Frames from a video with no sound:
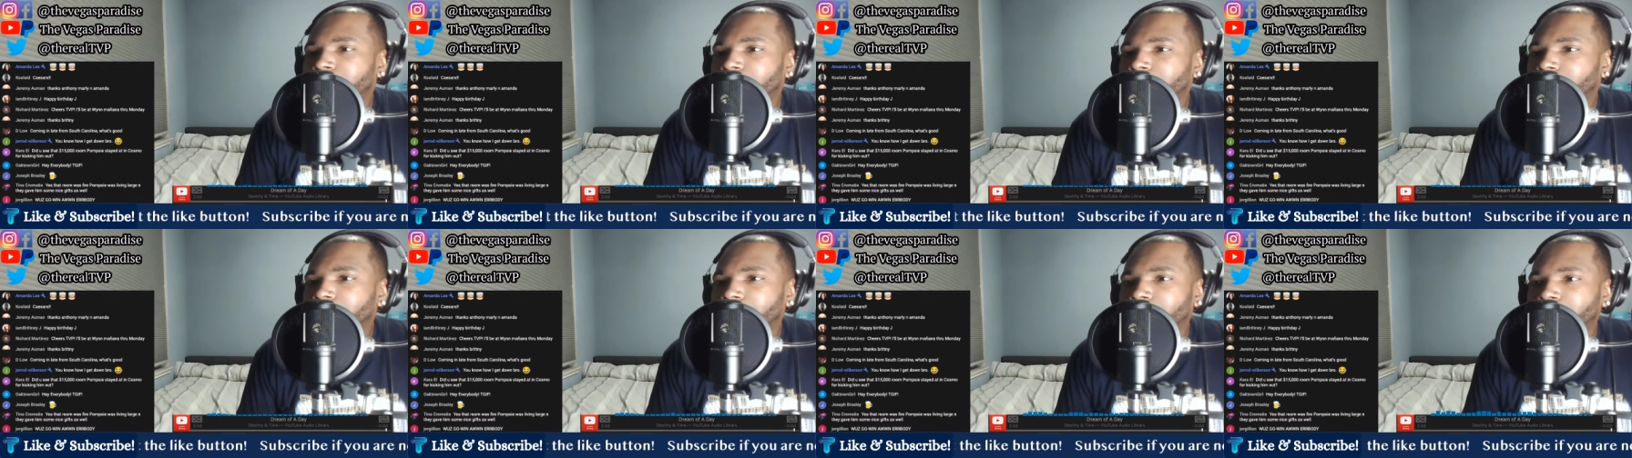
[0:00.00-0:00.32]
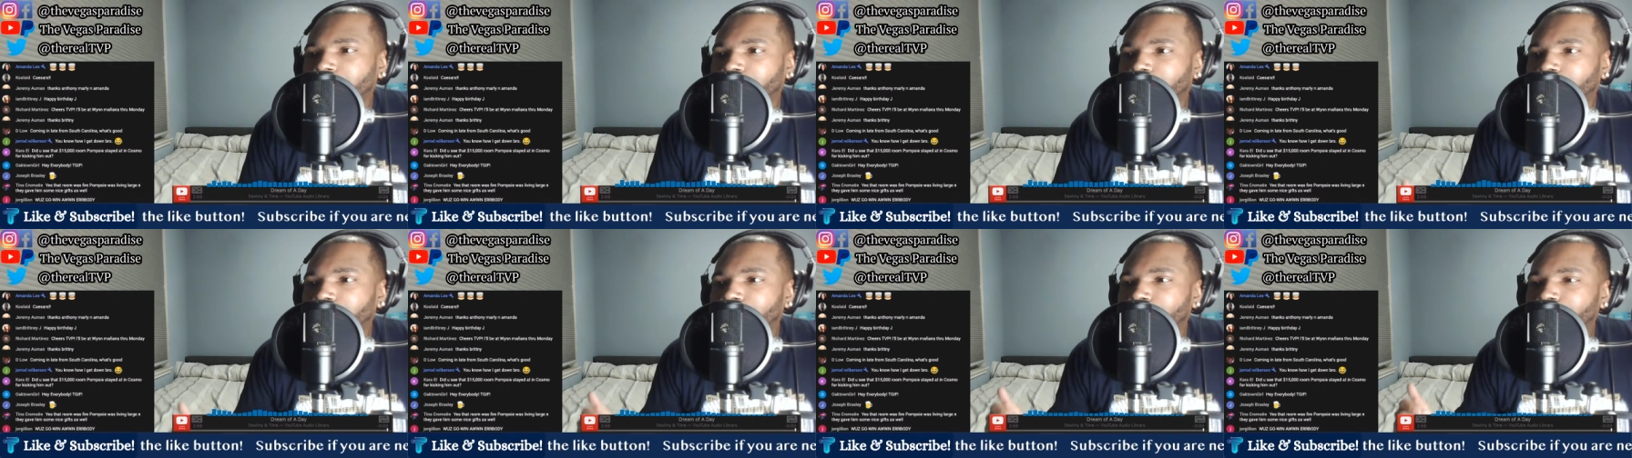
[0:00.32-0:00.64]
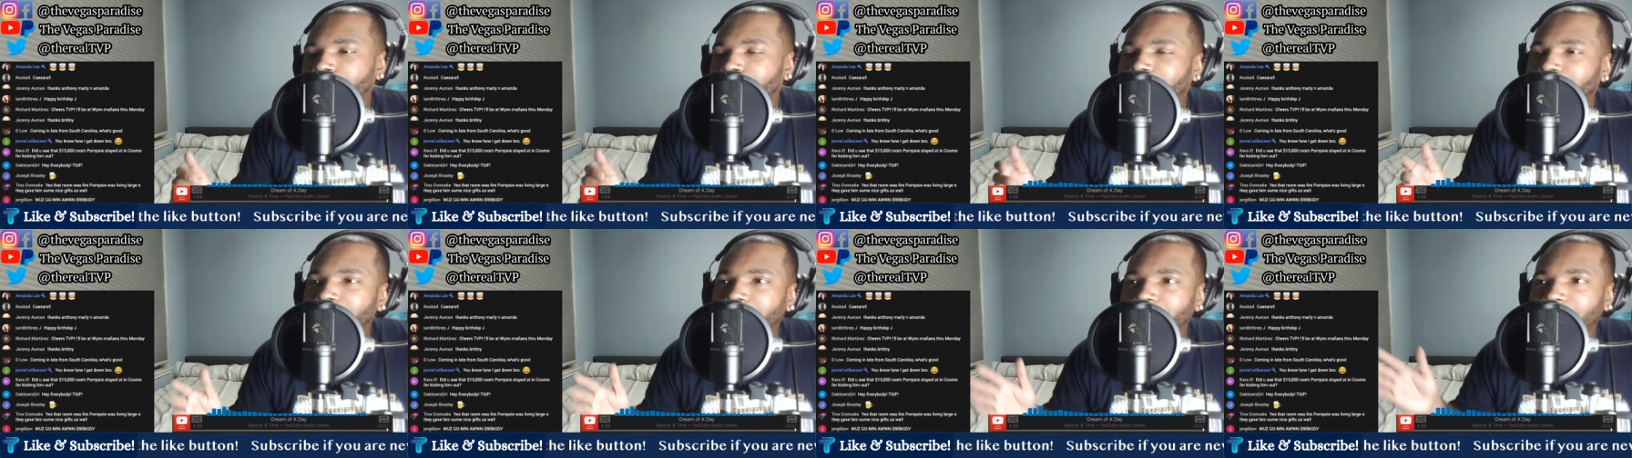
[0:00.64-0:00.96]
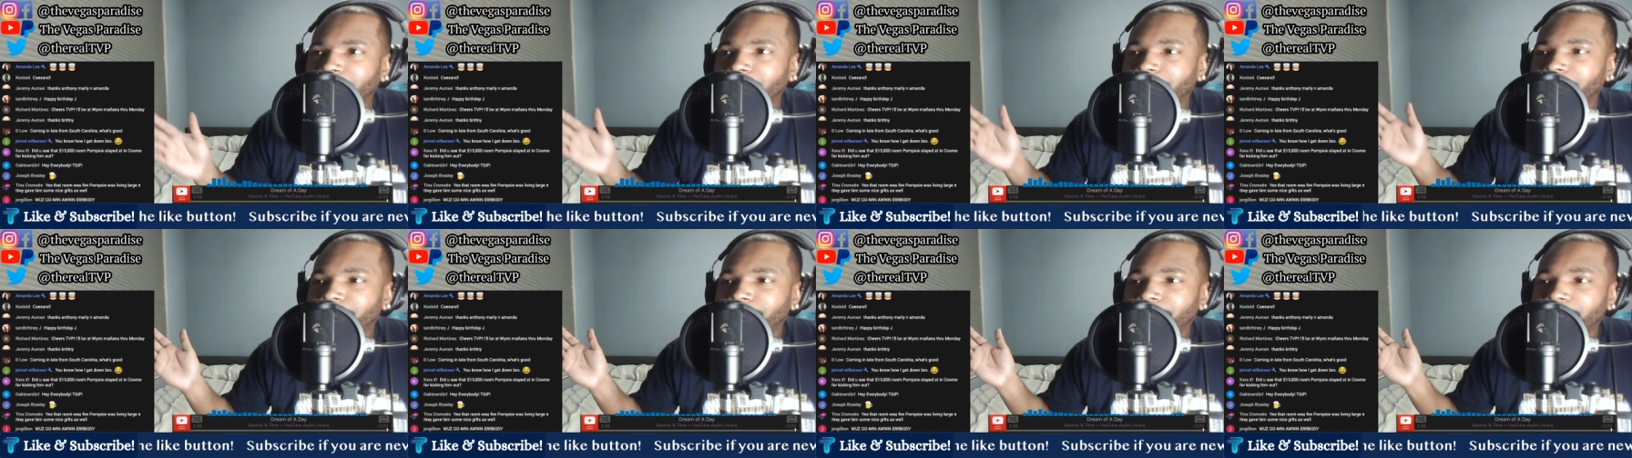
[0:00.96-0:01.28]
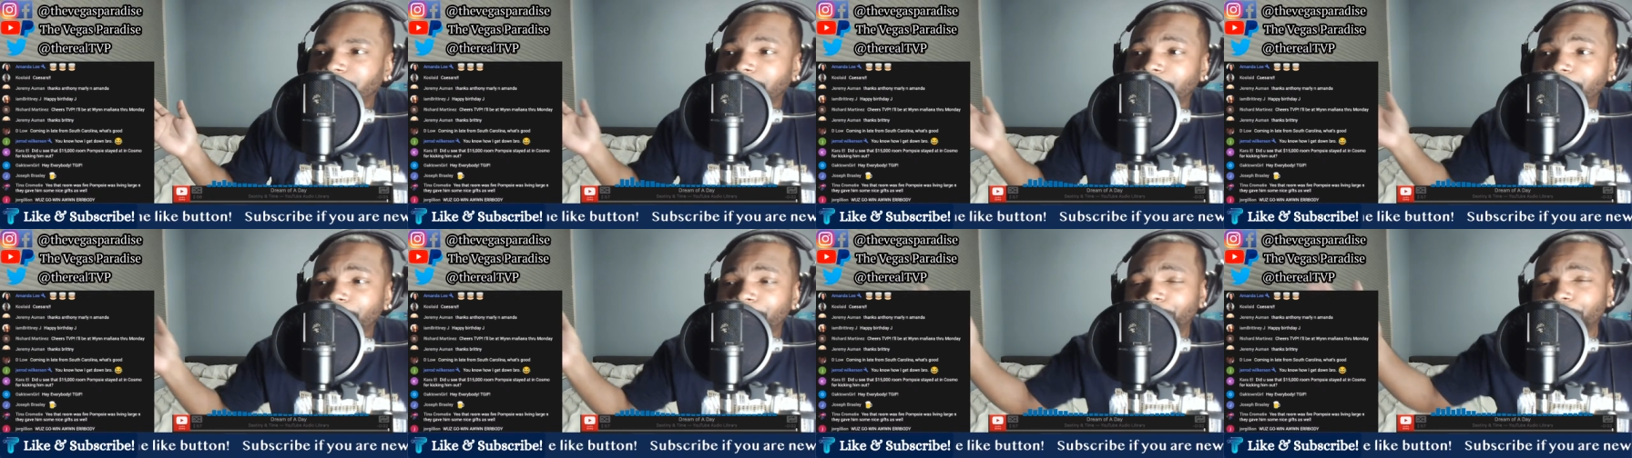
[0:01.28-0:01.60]
And then to
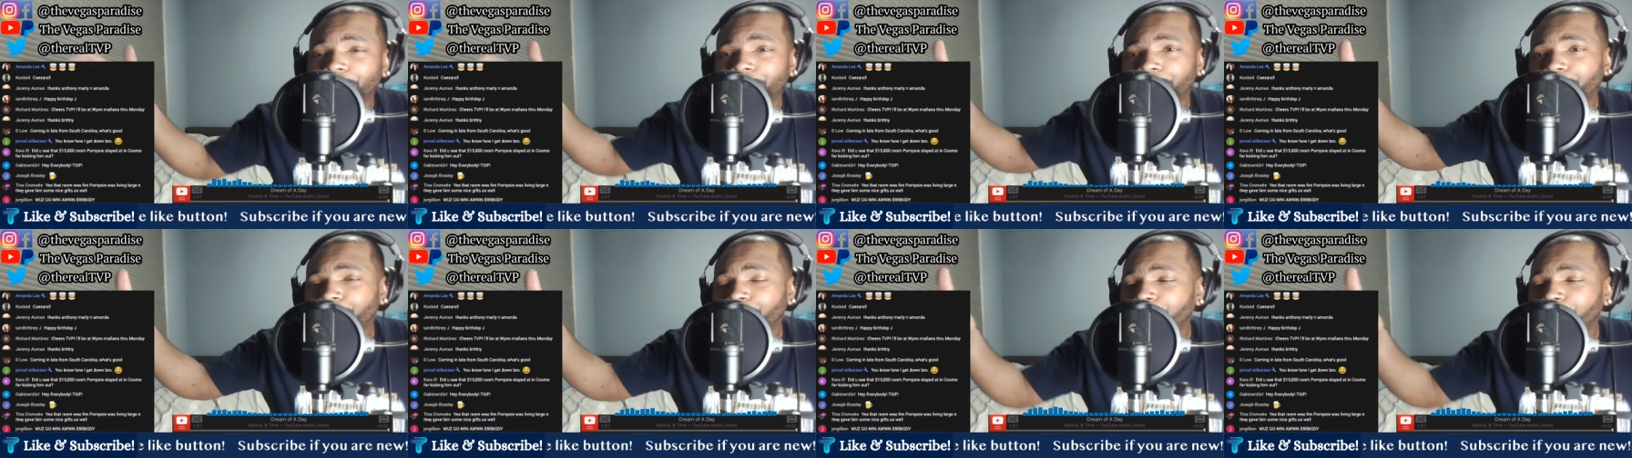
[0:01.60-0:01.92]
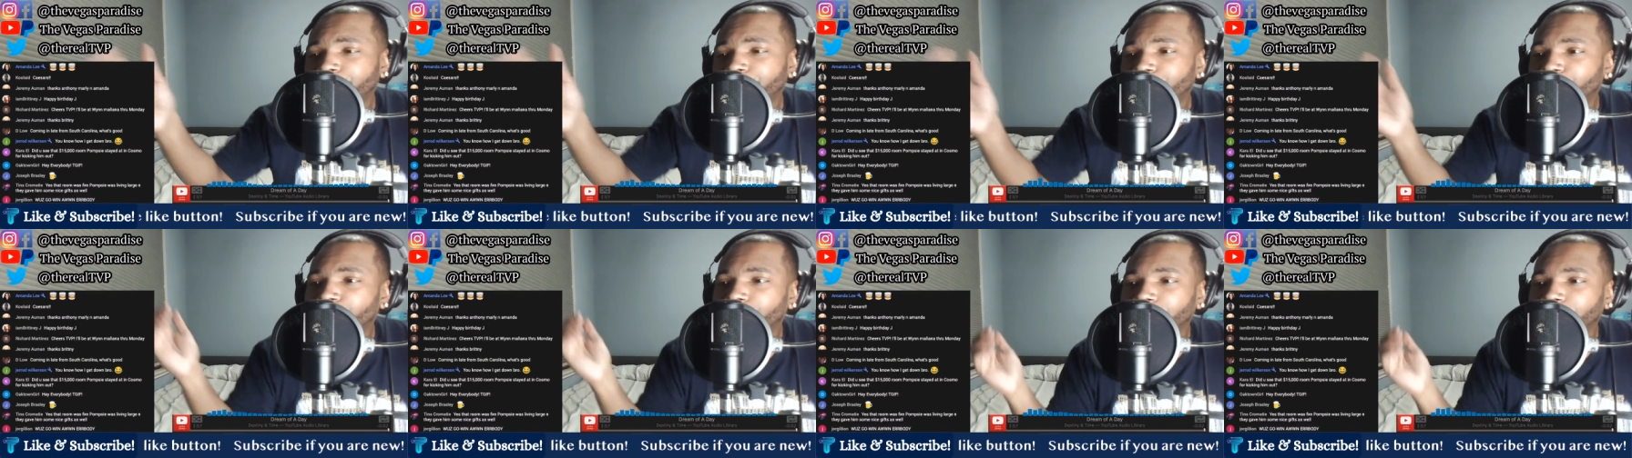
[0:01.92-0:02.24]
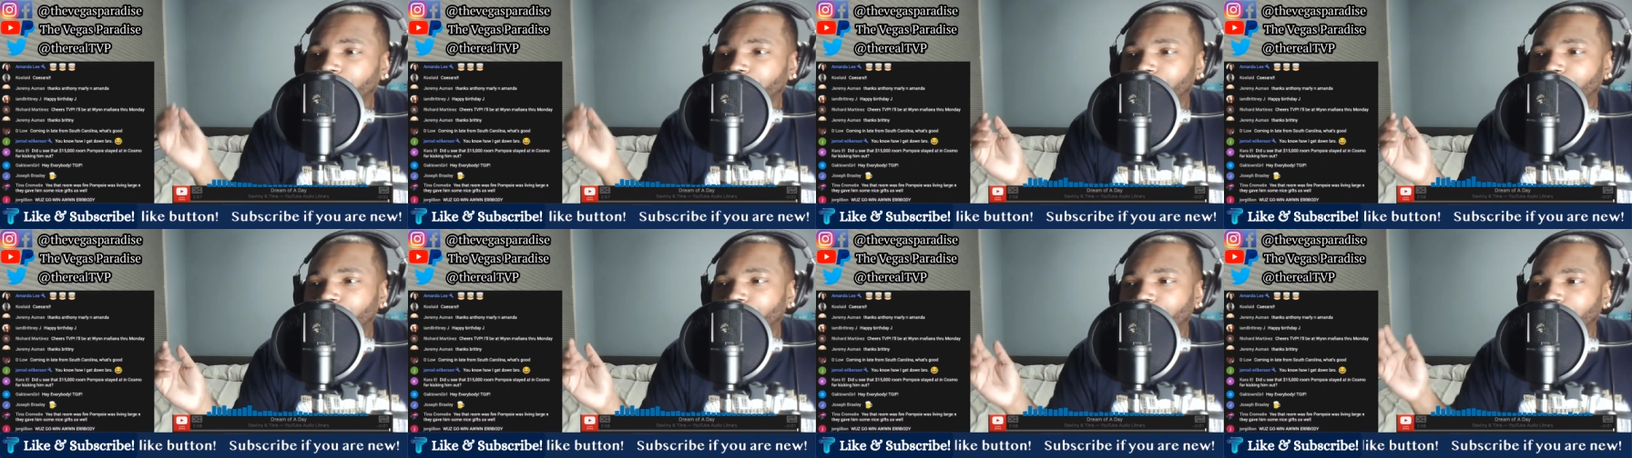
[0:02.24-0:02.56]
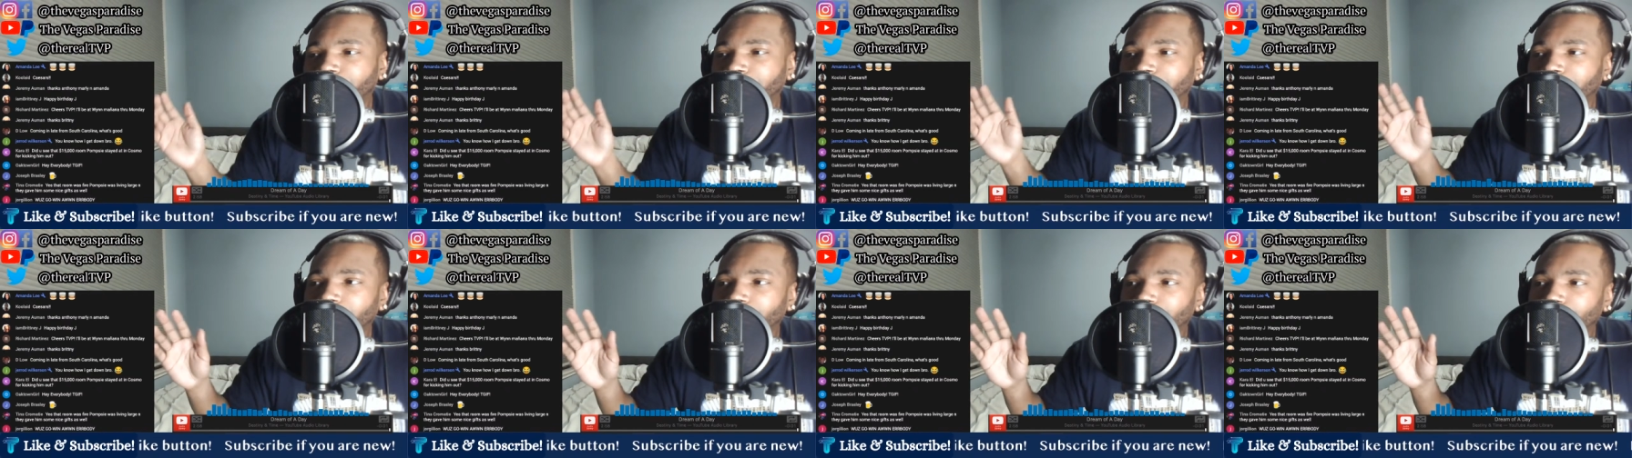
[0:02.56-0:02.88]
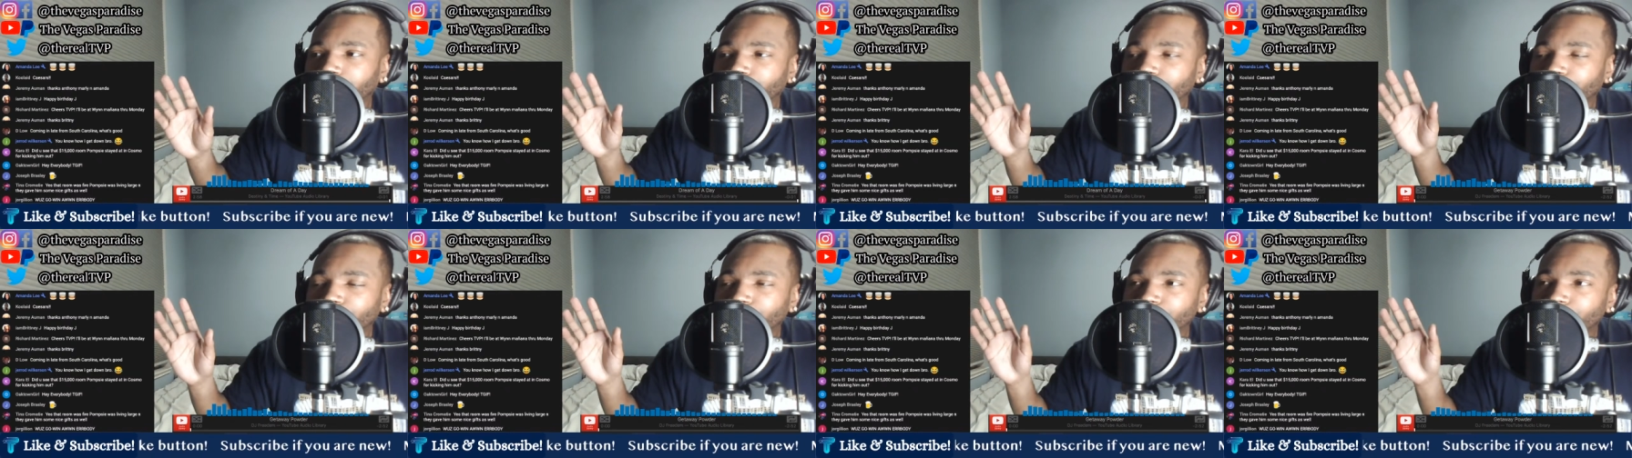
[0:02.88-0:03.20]
get to the strip, you can go
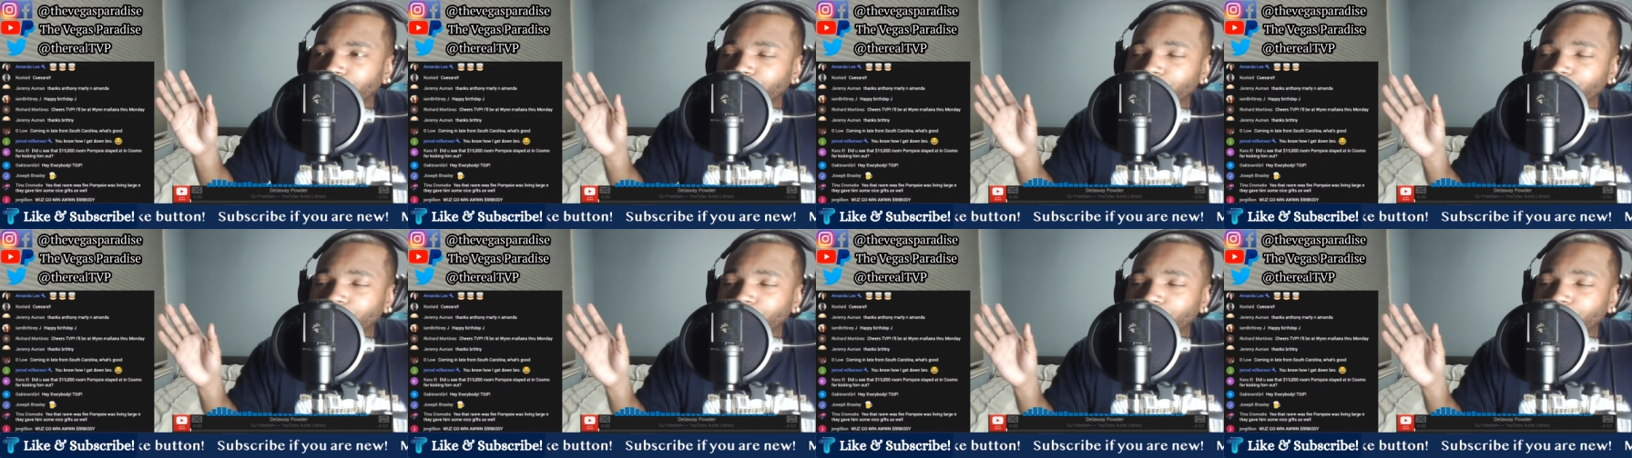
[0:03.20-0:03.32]
down.